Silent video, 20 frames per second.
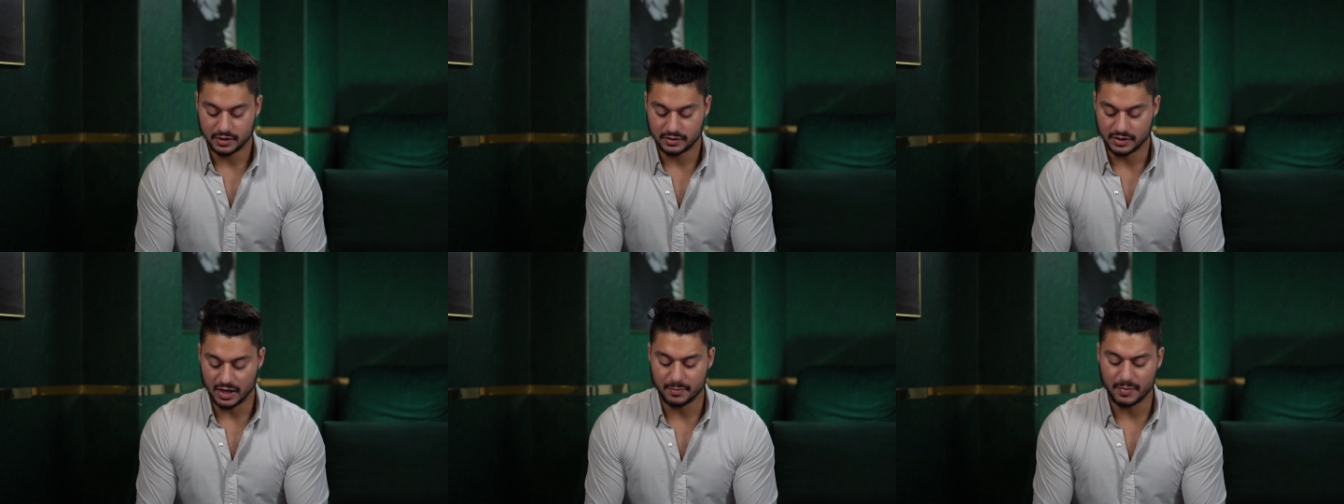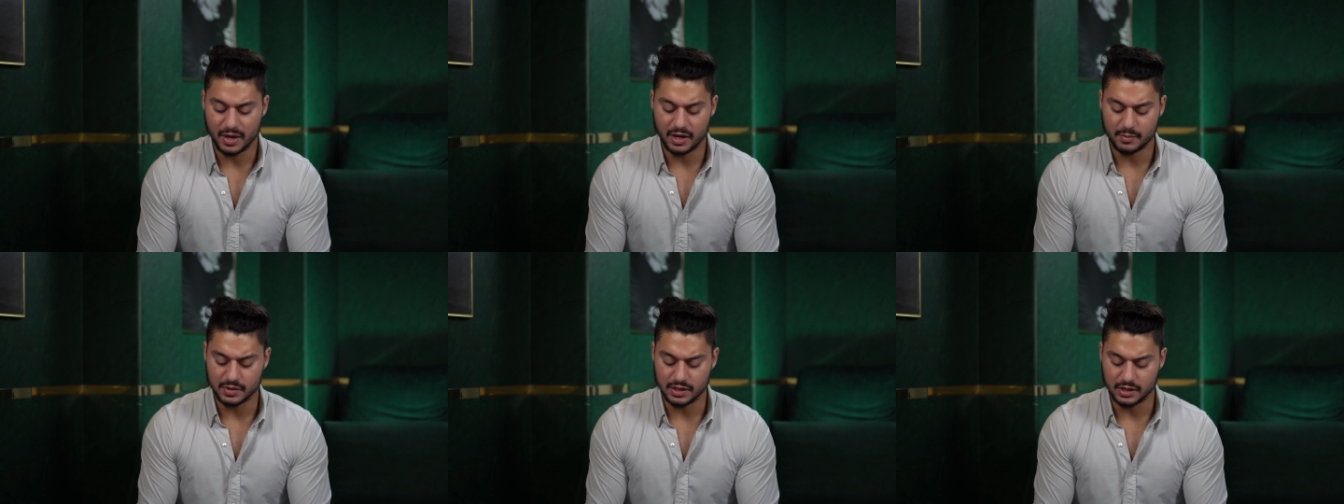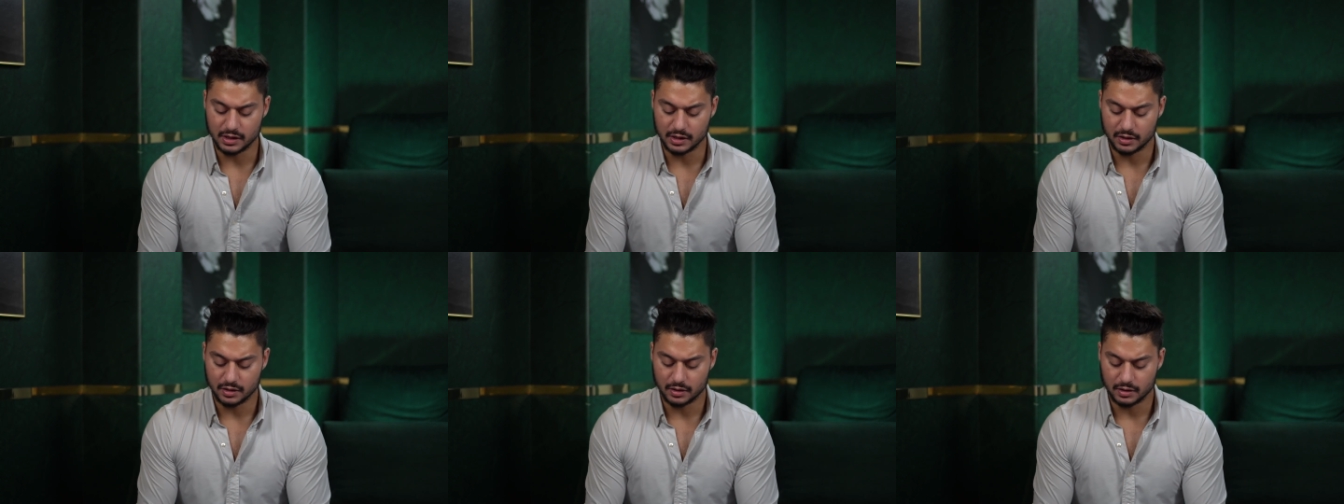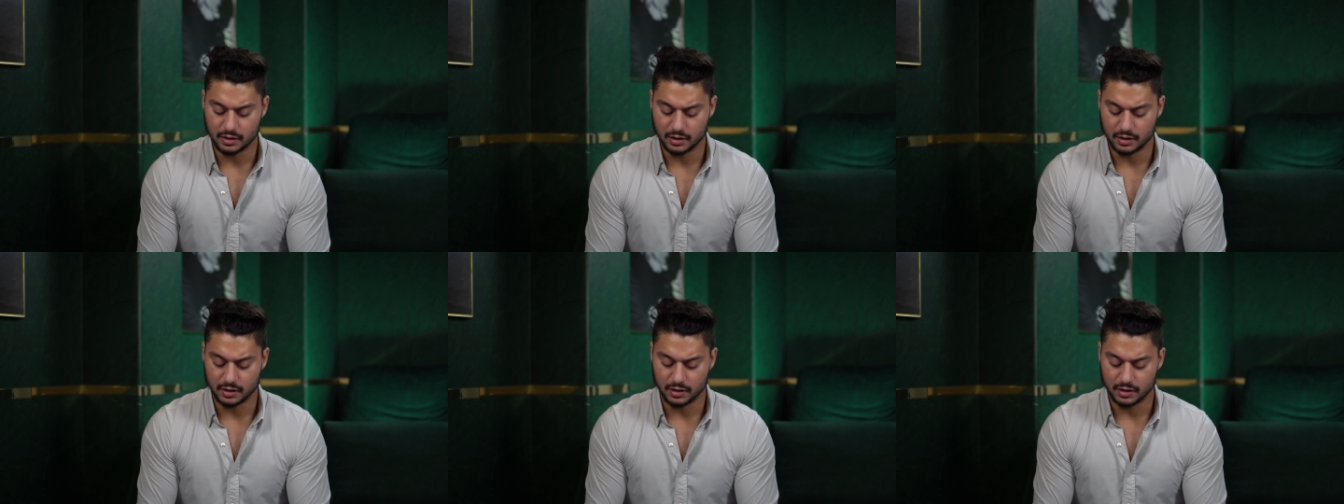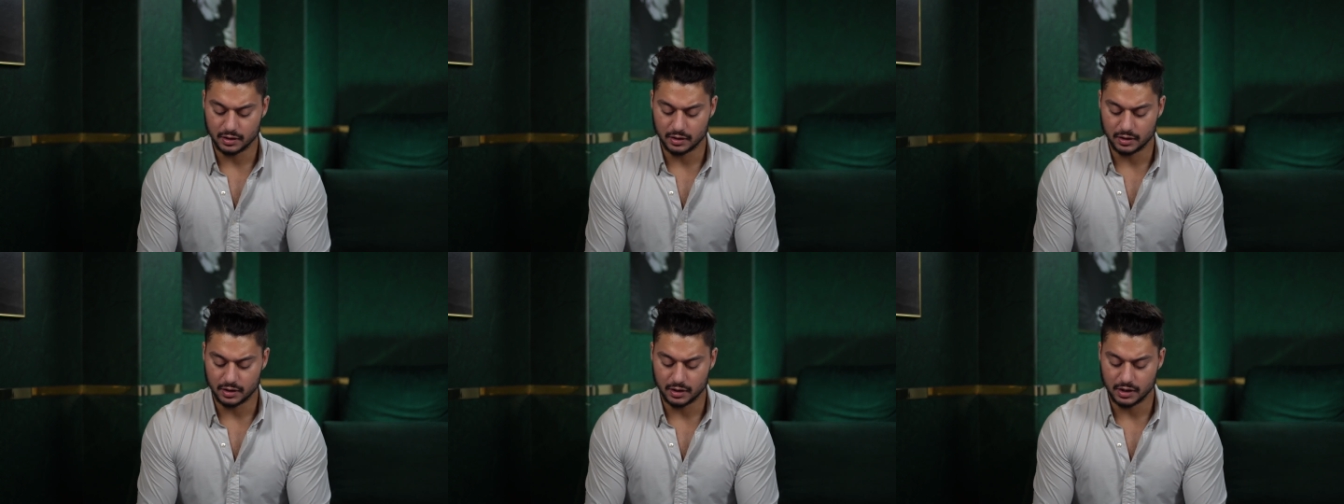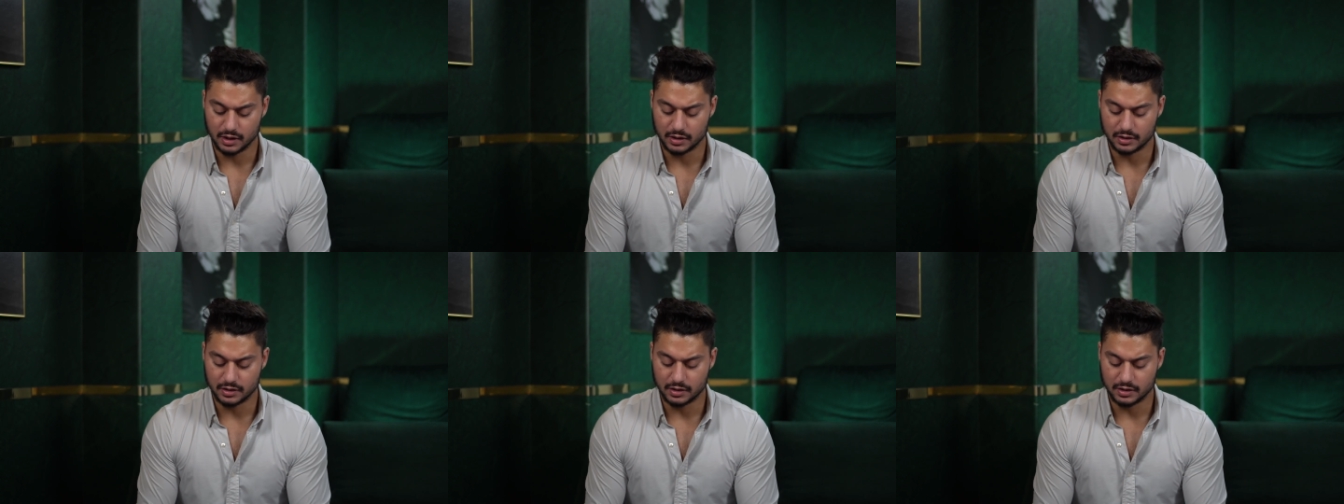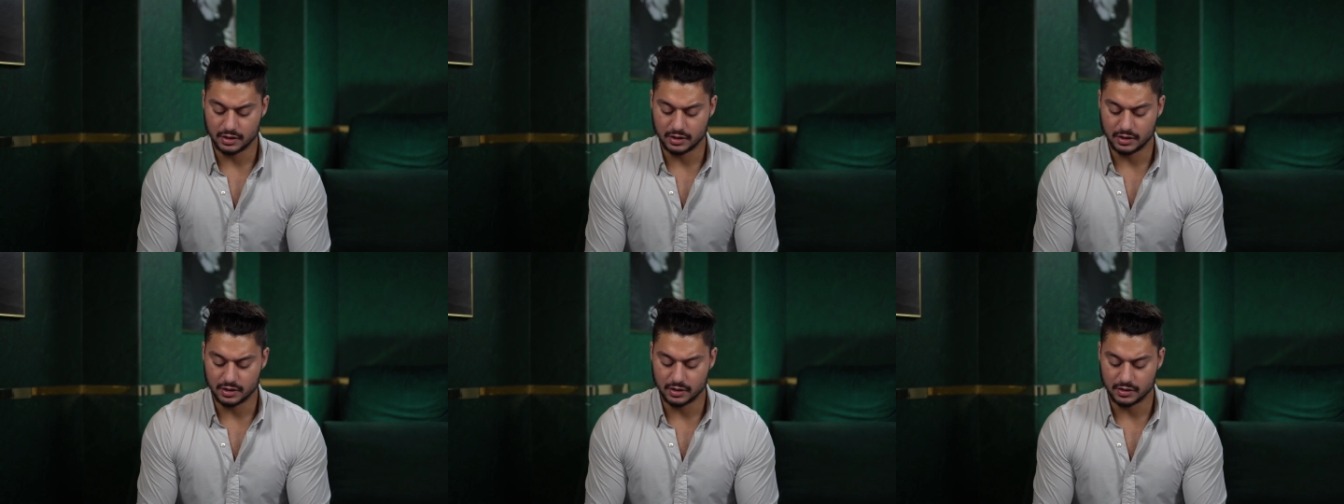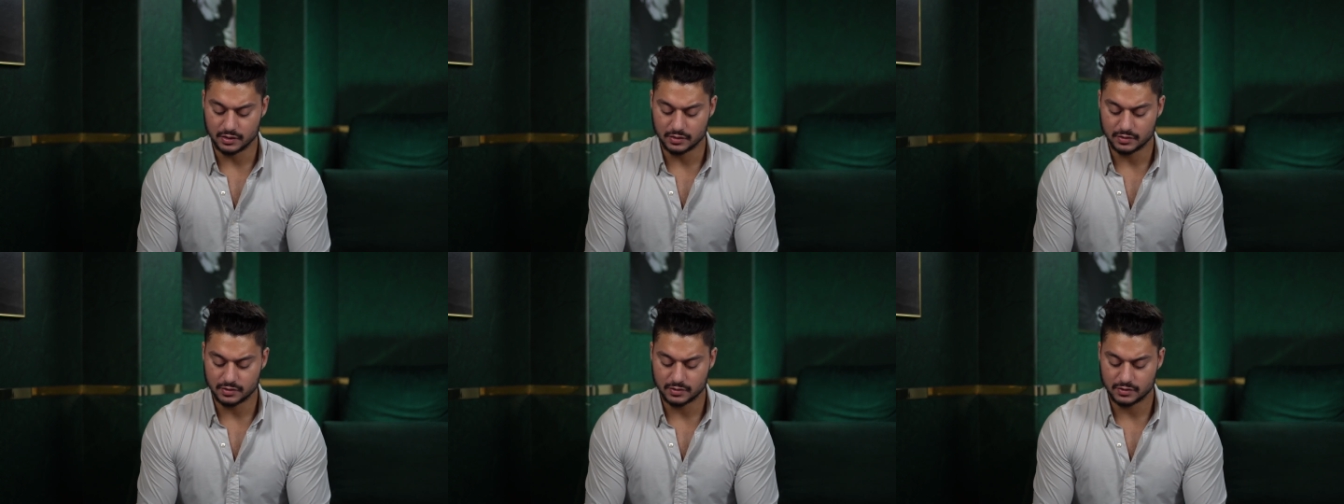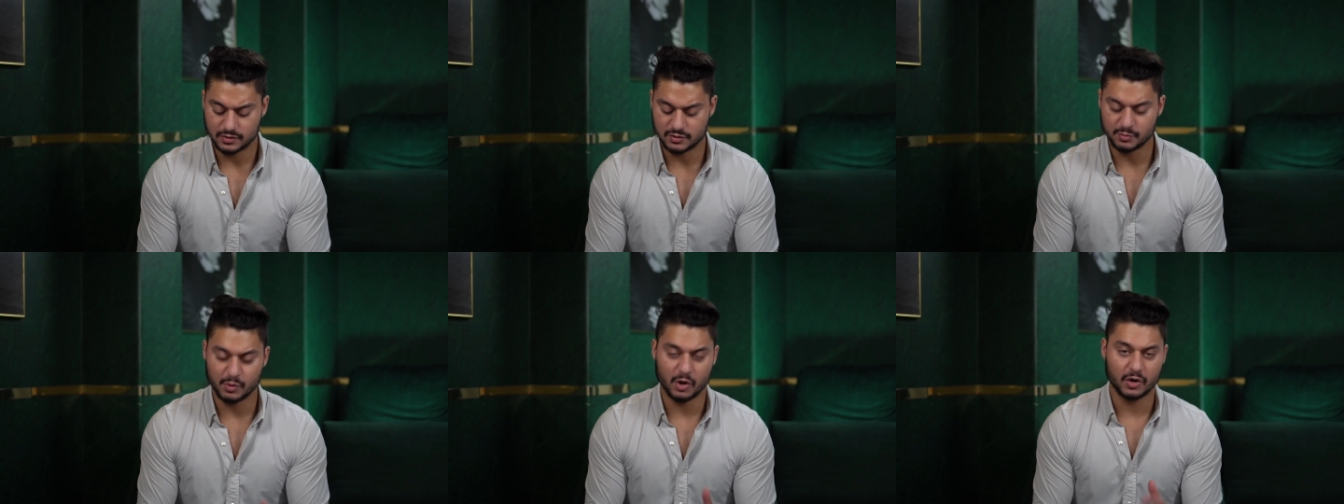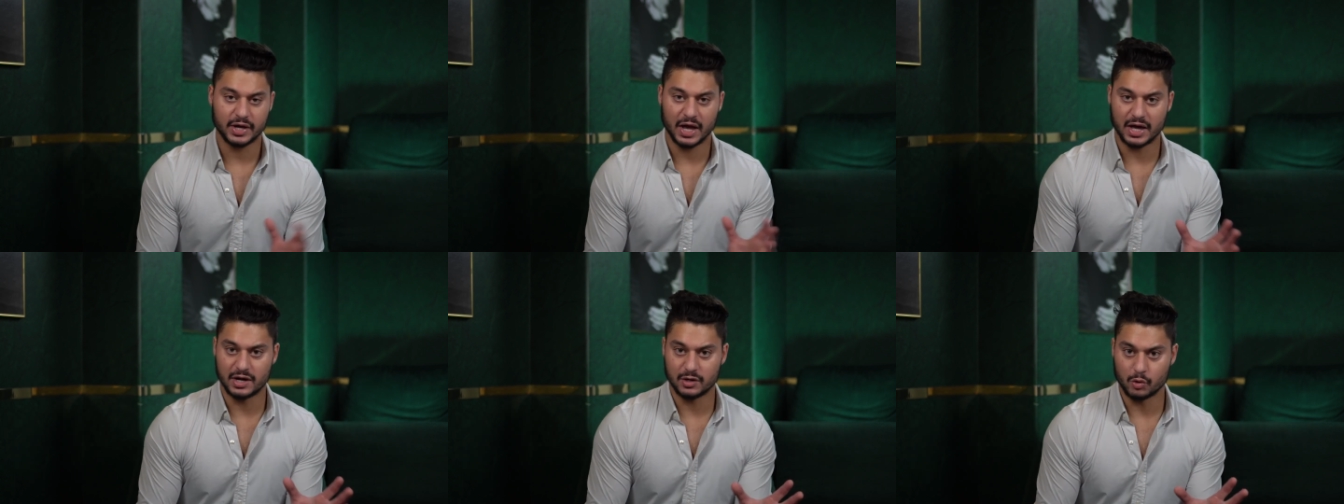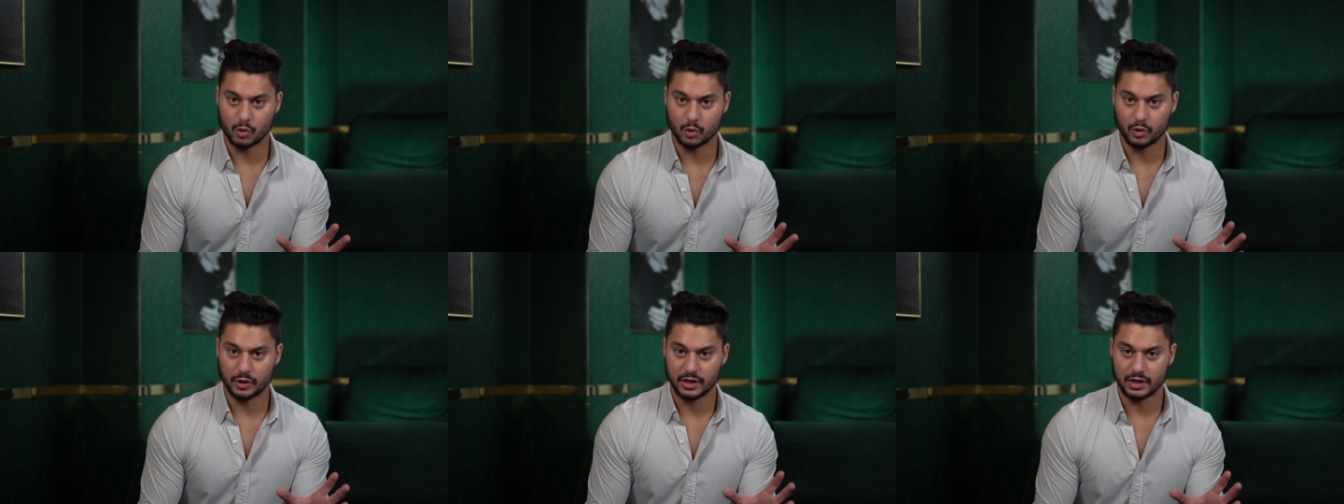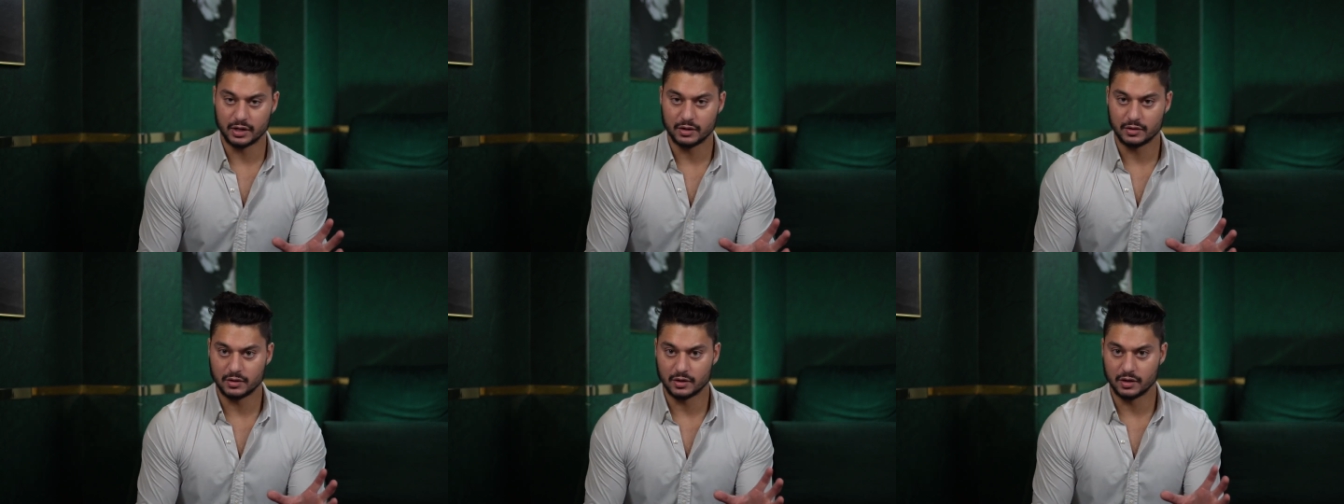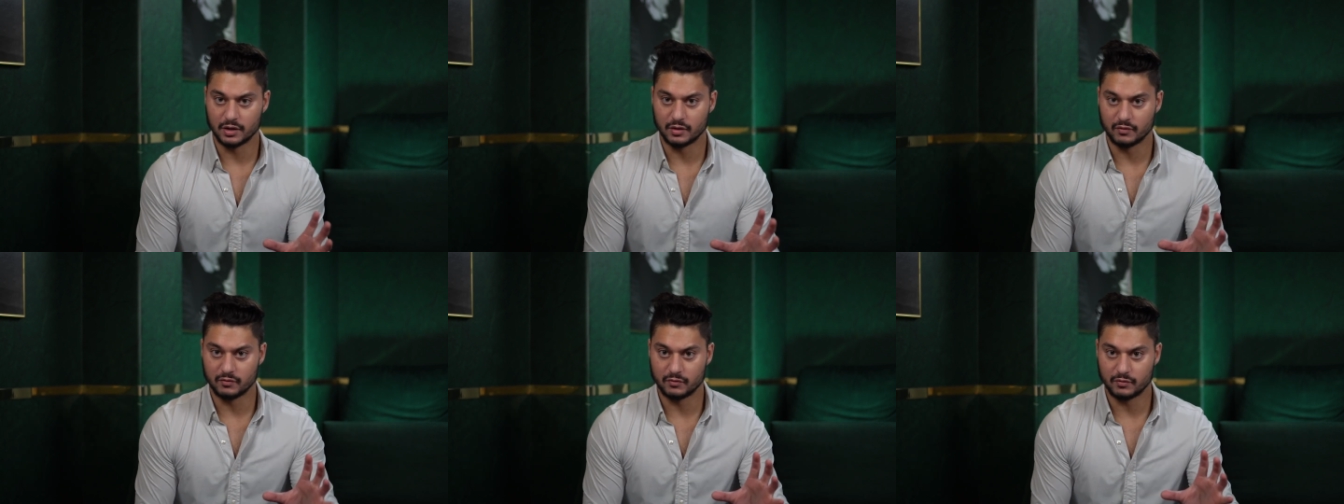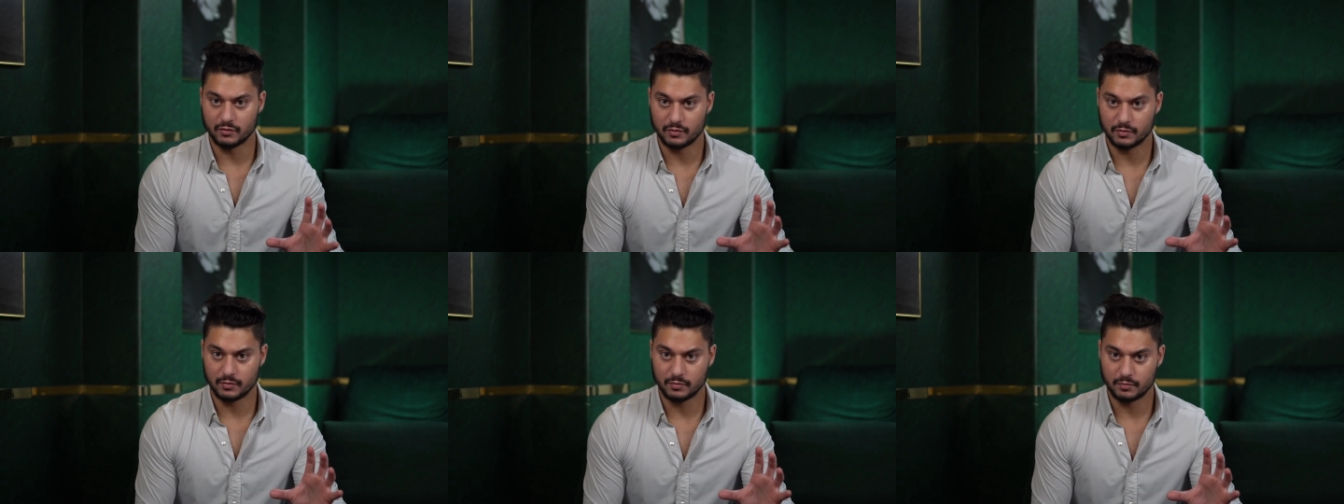They may be in the small category of